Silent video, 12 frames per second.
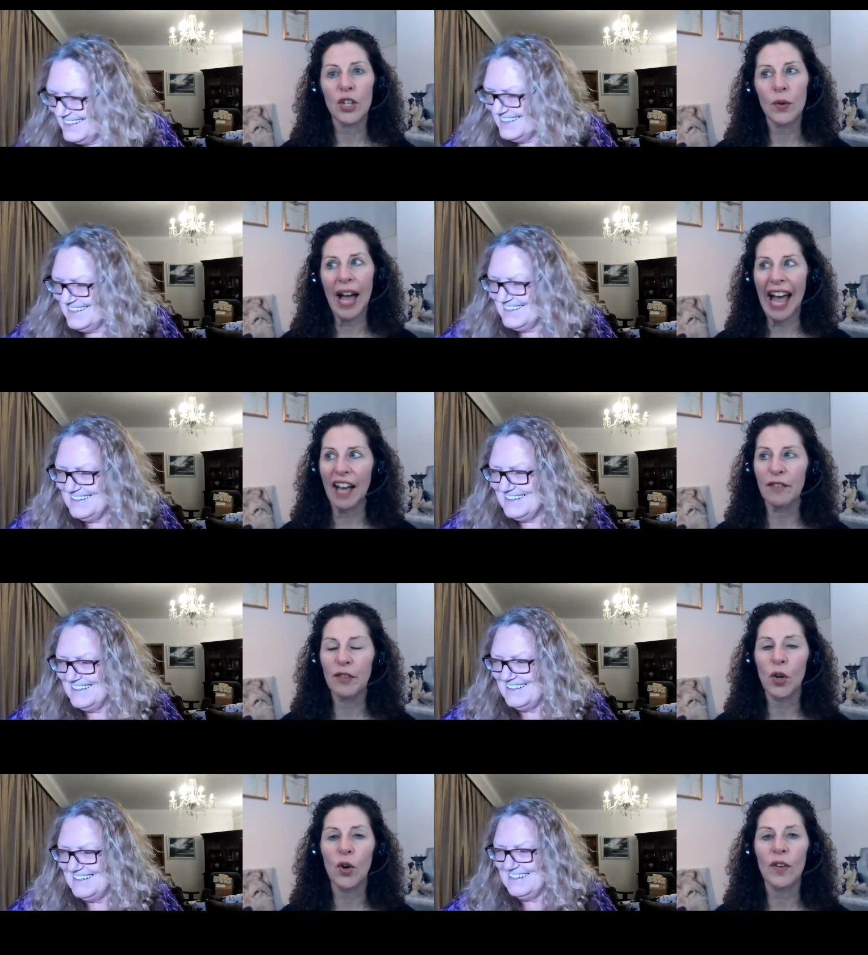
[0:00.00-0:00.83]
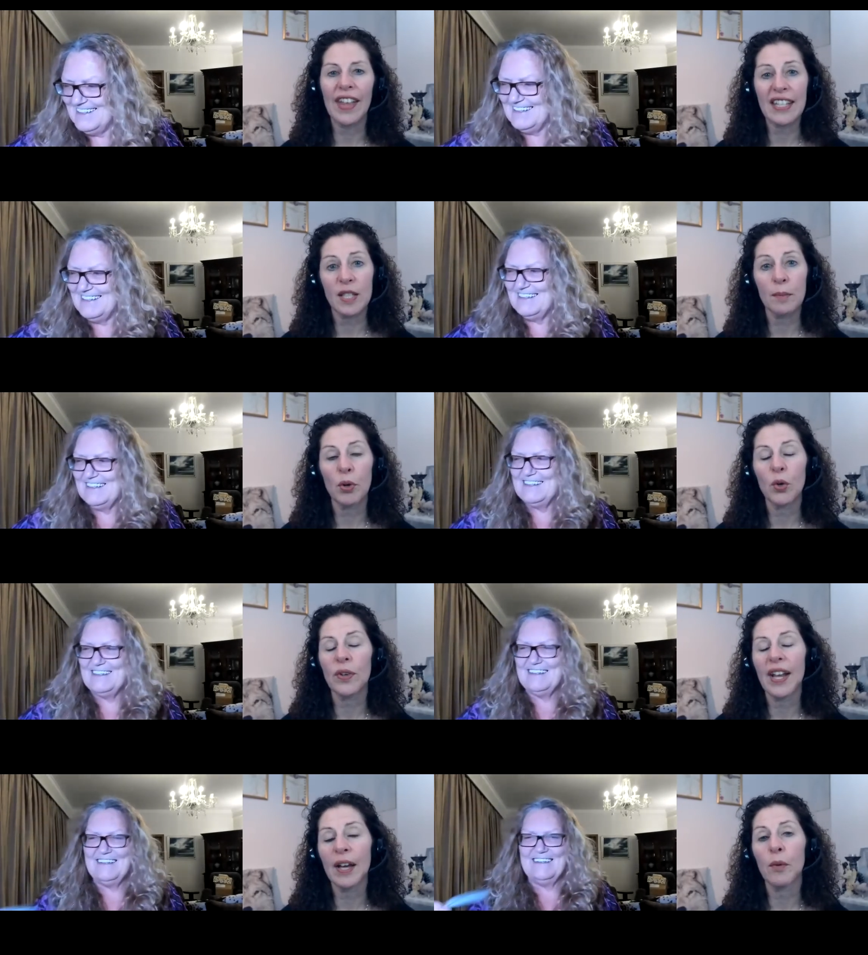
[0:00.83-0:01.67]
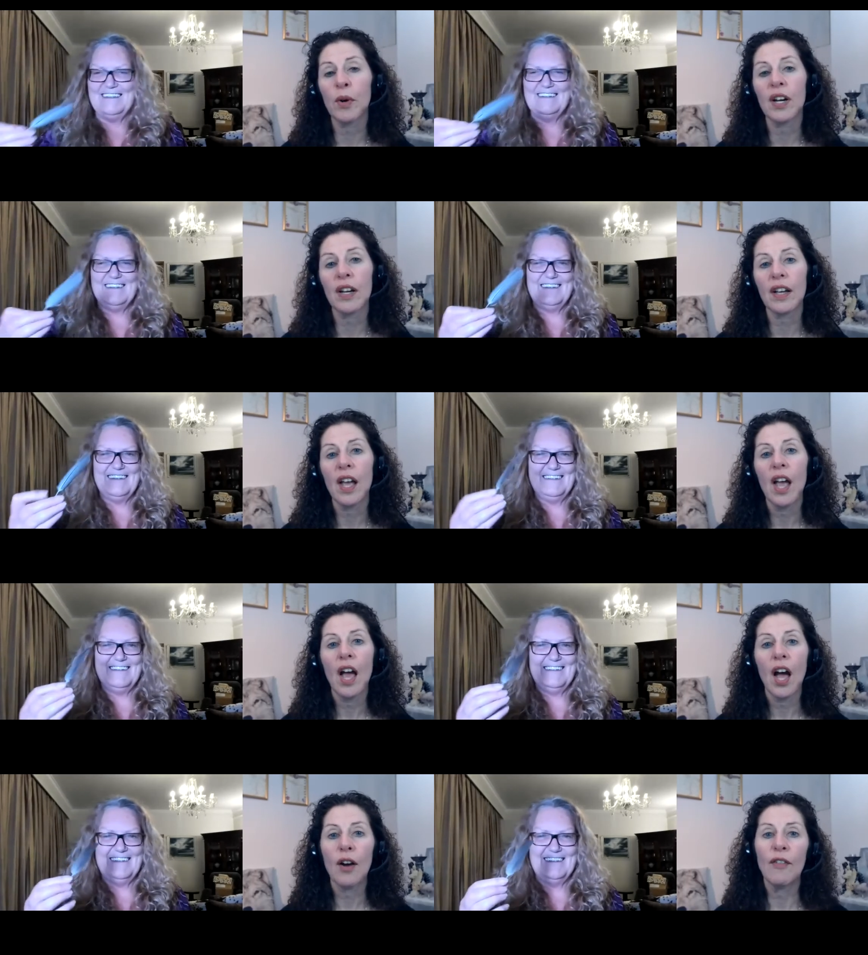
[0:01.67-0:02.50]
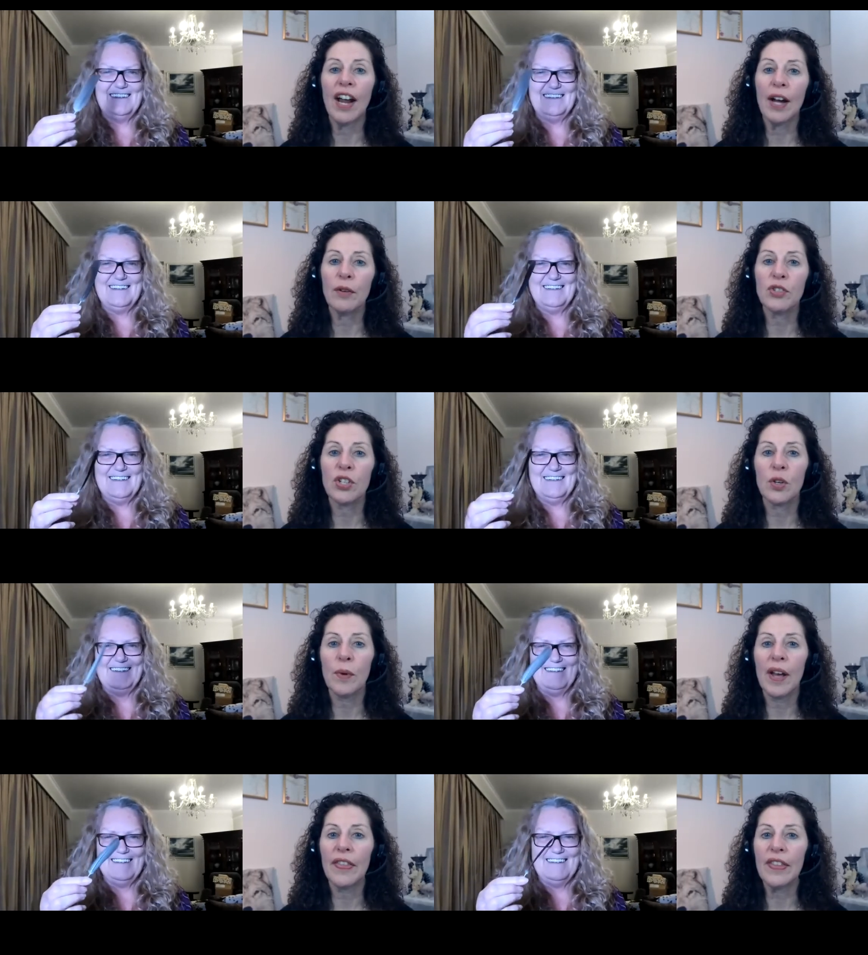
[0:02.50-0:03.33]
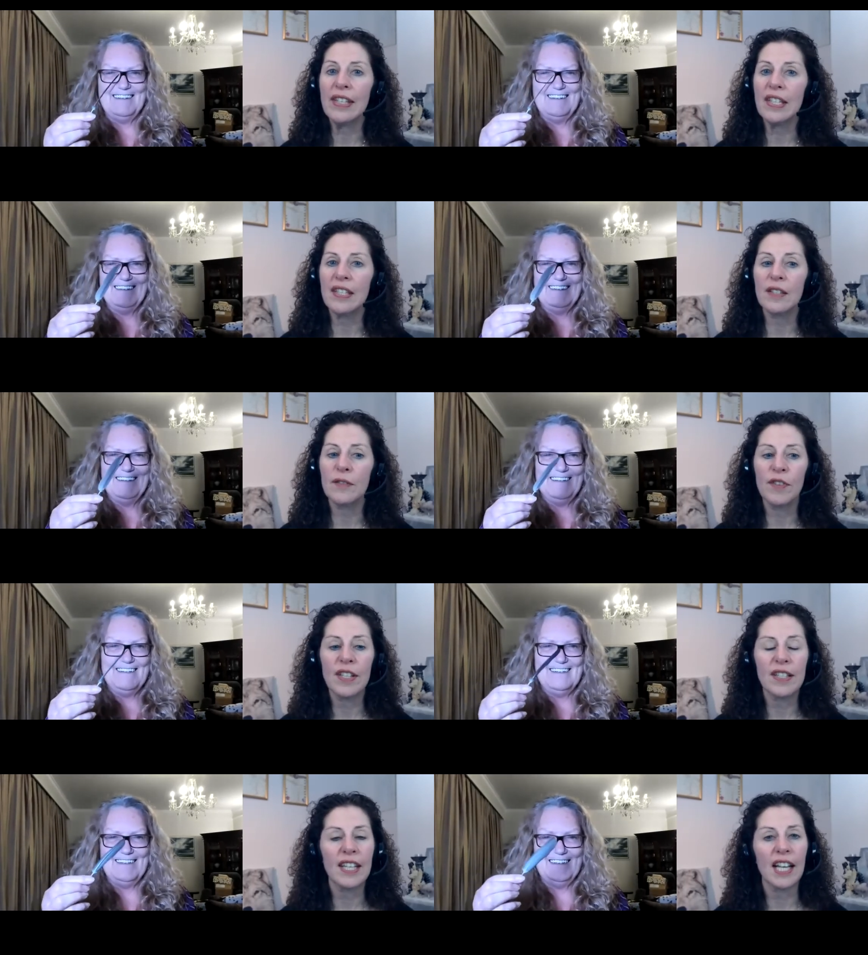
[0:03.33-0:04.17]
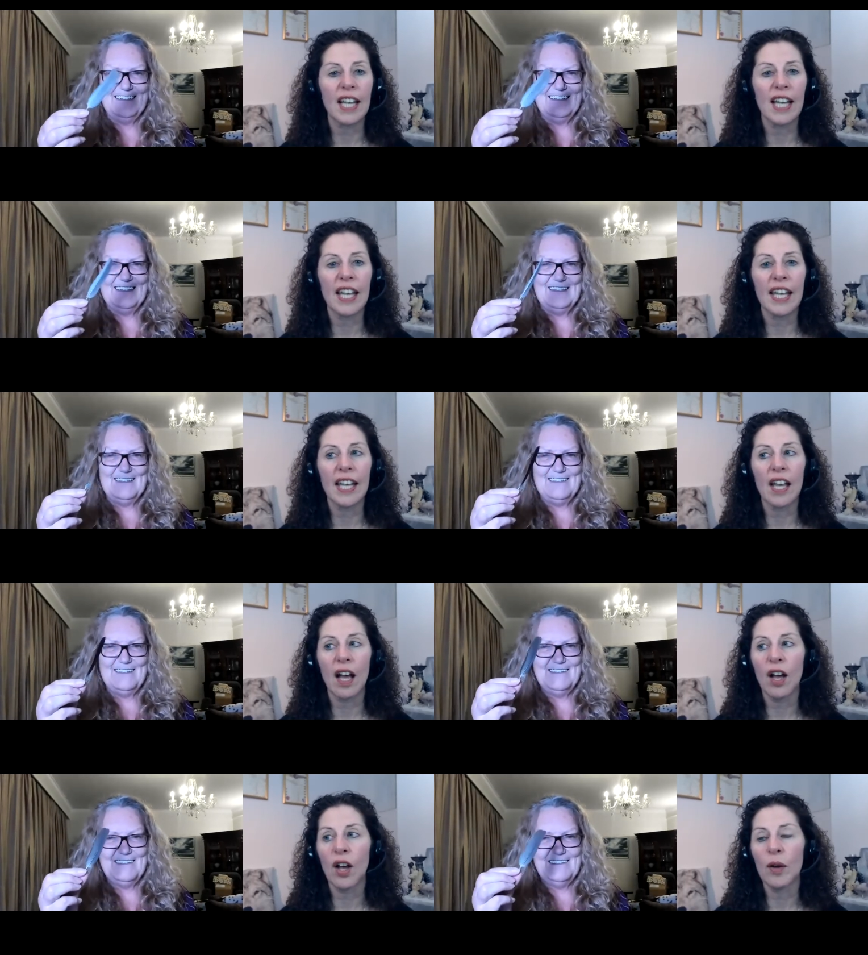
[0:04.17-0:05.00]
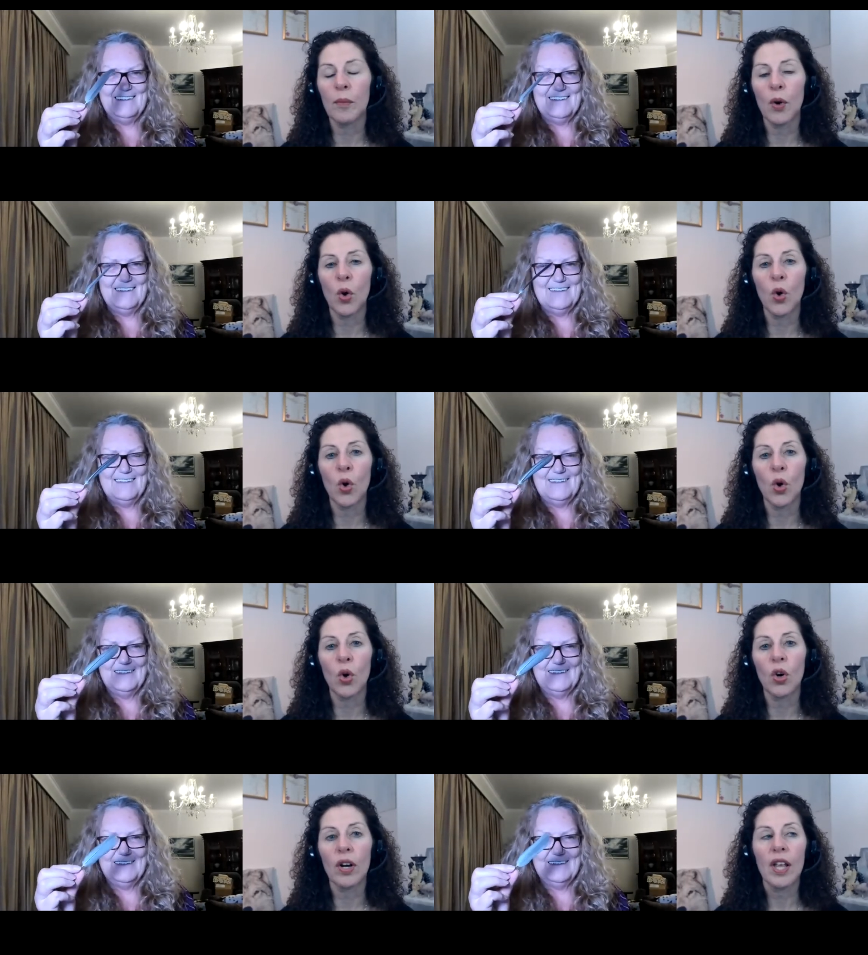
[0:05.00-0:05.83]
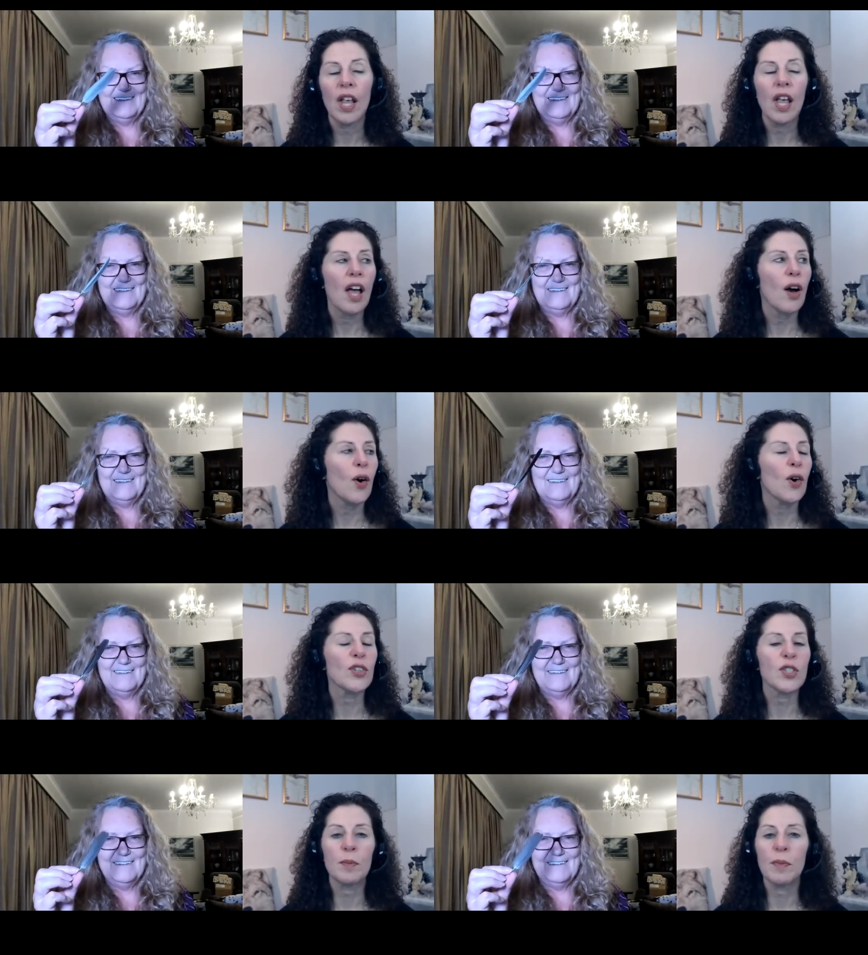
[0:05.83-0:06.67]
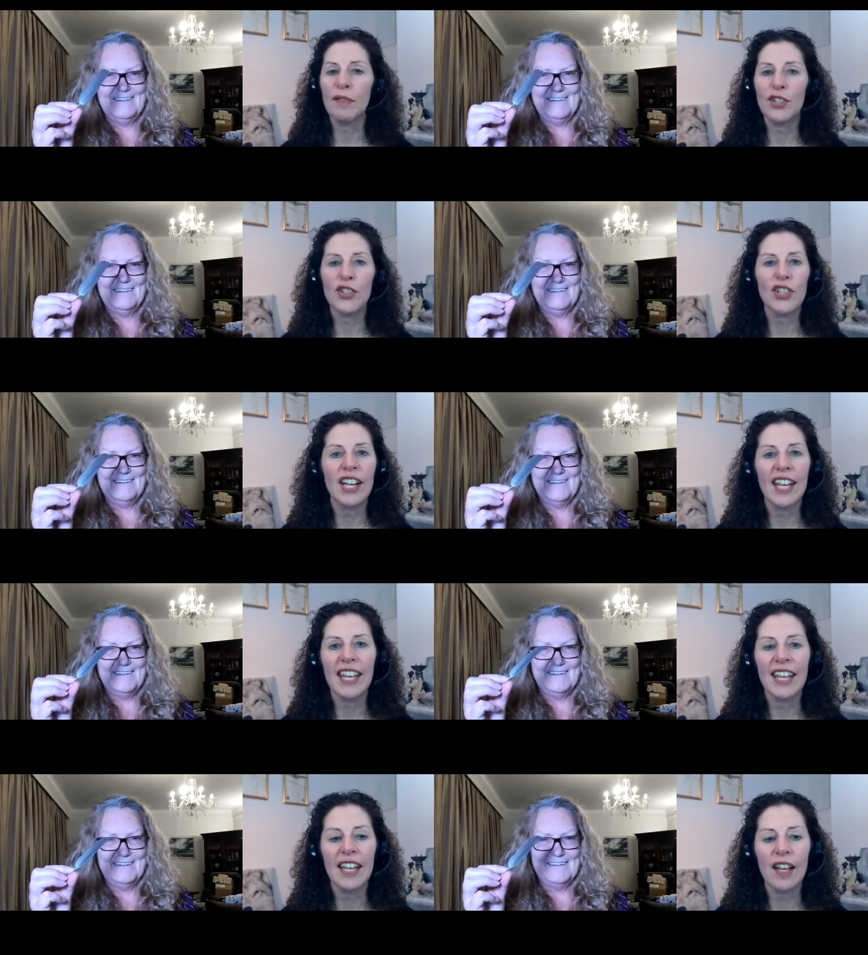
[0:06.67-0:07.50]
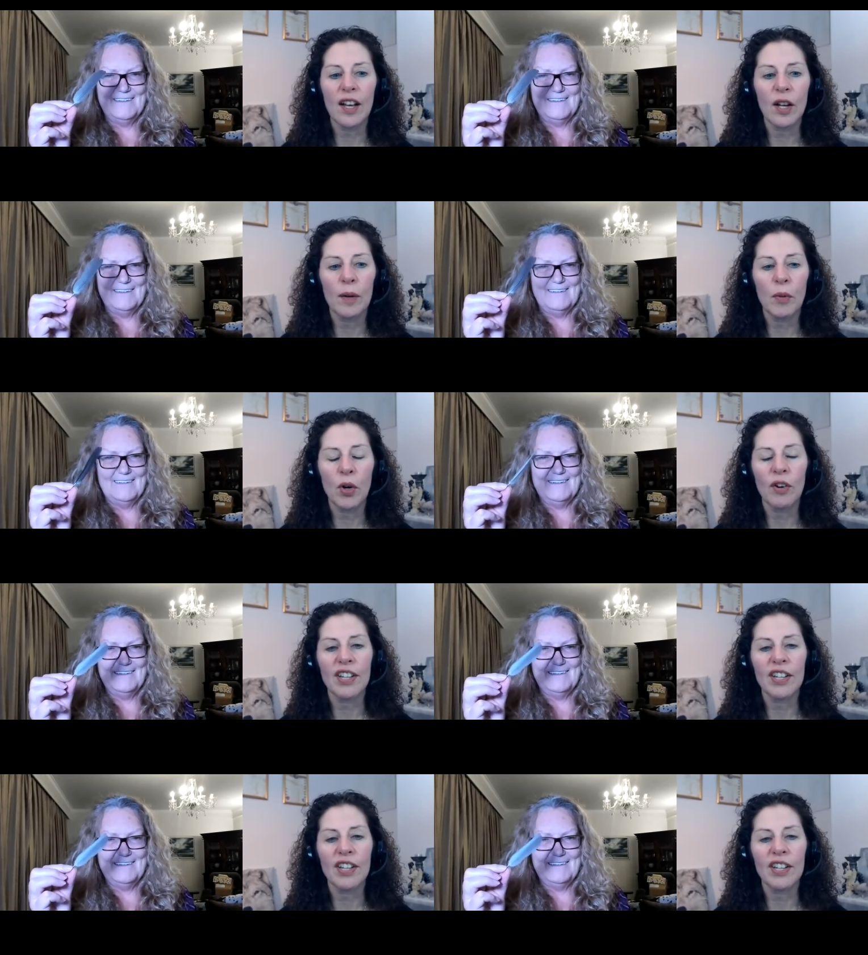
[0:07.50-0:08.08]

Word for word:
Speaker 1: you have got that support network around you, whether it's physically um, or or spiritually um, or,